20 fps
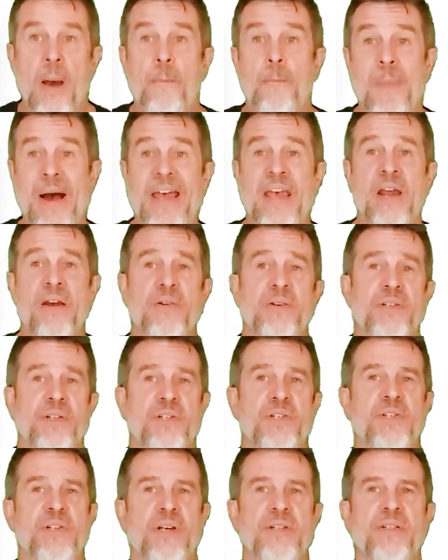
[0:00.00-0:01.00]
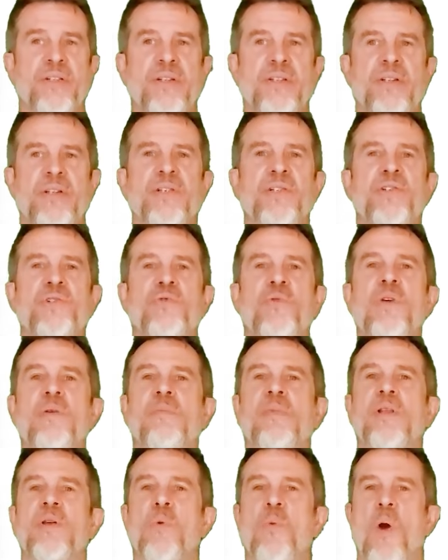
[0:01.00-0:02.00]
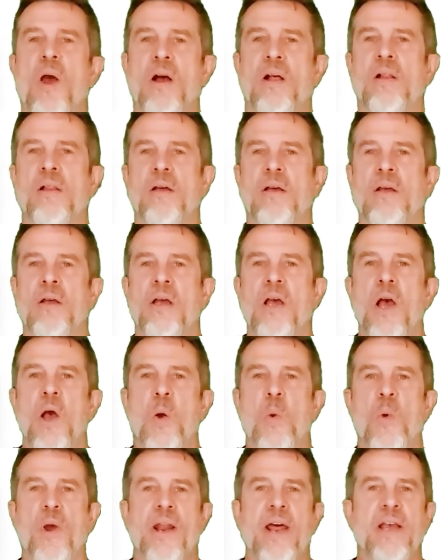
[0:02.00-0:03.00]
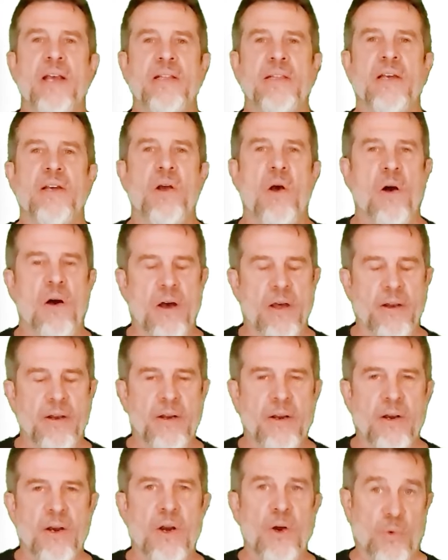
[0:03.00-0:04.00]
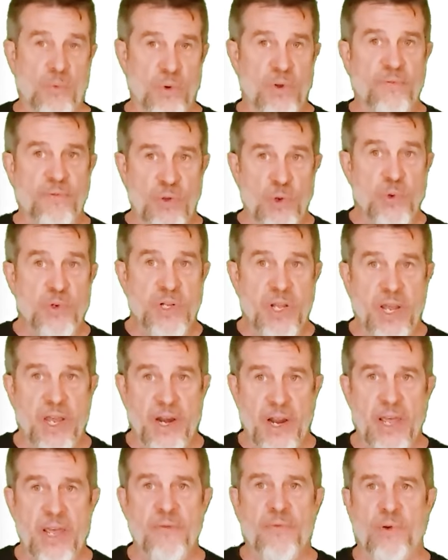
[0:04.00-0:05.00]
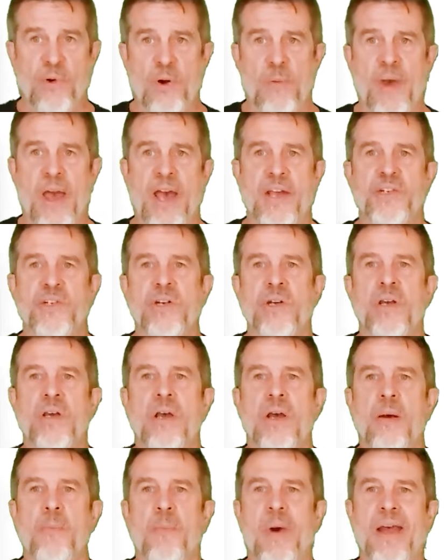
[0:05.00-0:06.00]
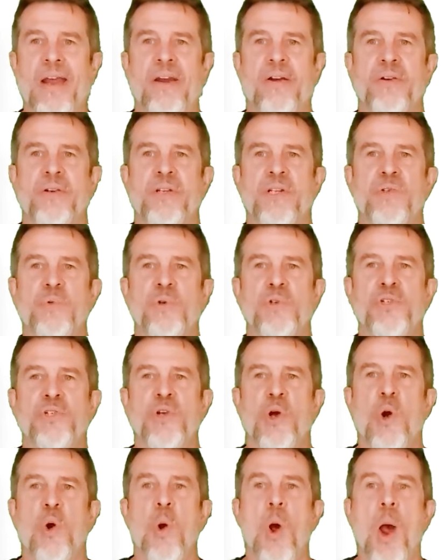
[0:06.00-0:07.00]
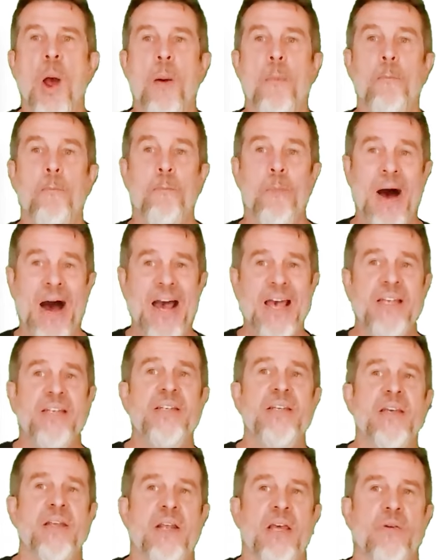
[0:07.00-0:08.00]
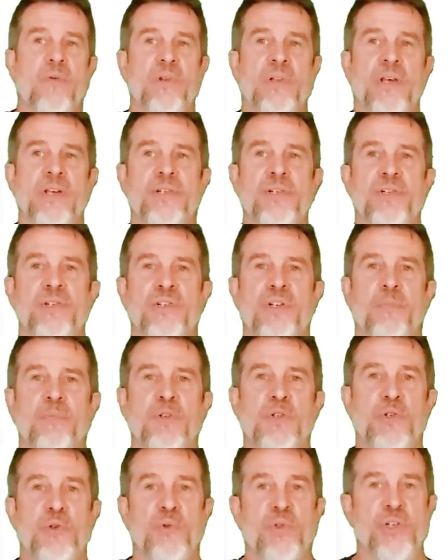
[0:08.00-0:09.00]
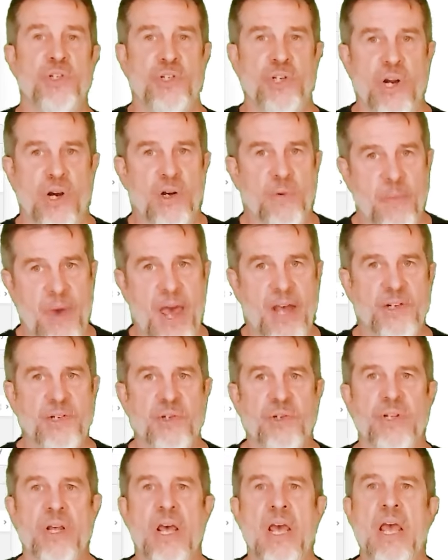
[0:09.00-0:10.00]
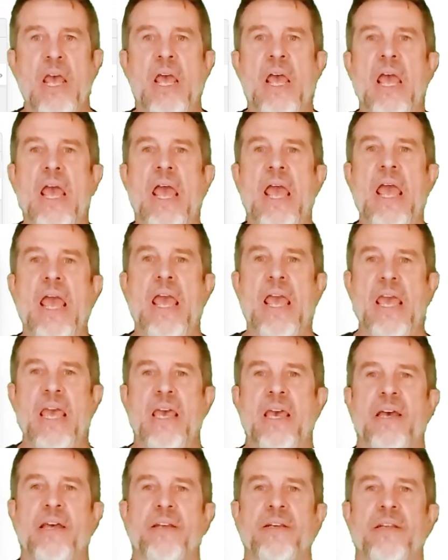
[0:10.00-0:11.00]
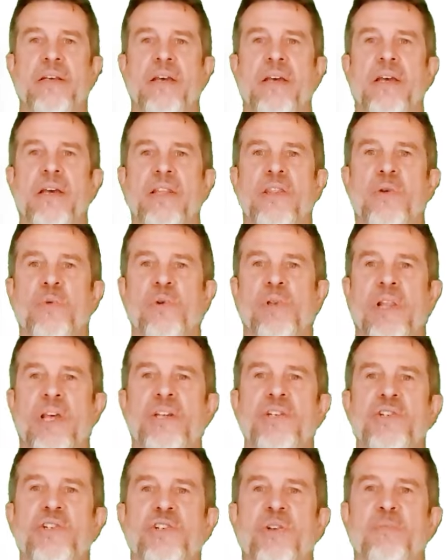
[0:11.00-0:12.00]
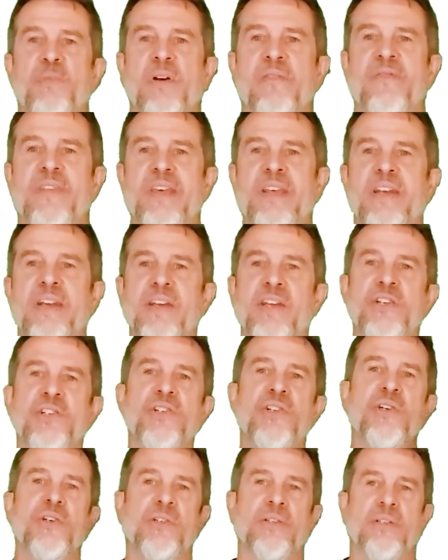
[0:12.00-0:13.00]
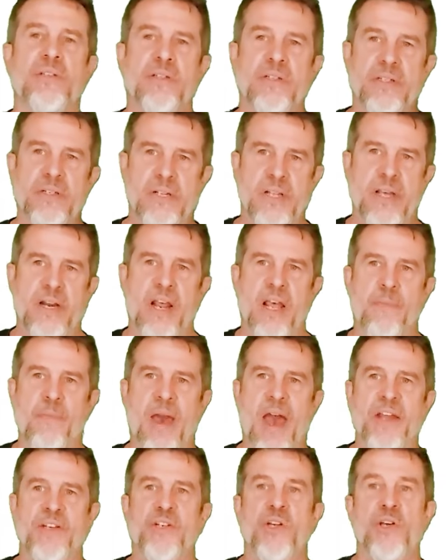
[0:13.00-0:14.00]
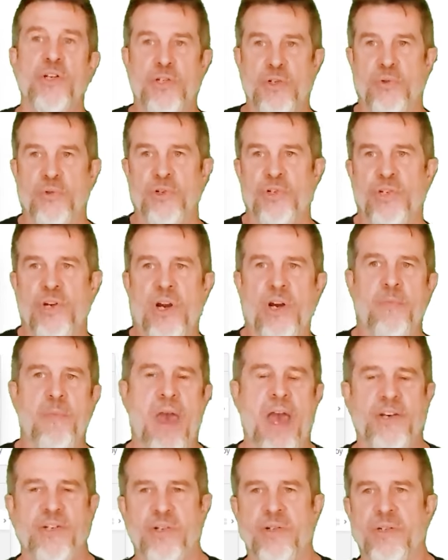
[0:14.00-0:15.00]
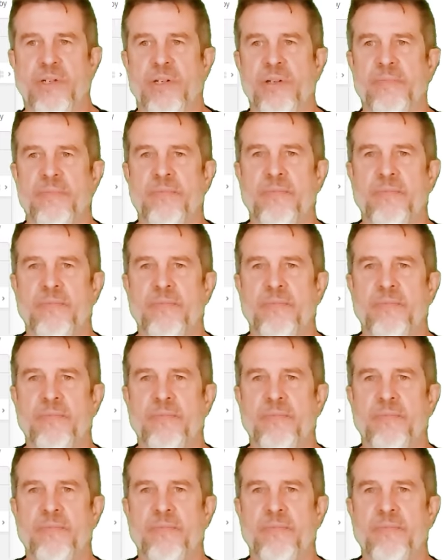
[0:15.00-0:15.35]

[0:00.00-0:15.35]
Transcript: MyHeritage does this extremely well. When I click on Review DNA for a match, MyHeritage will show my DNA relationship to the shared matches and the relationship of the initial DNA match to the shared matches.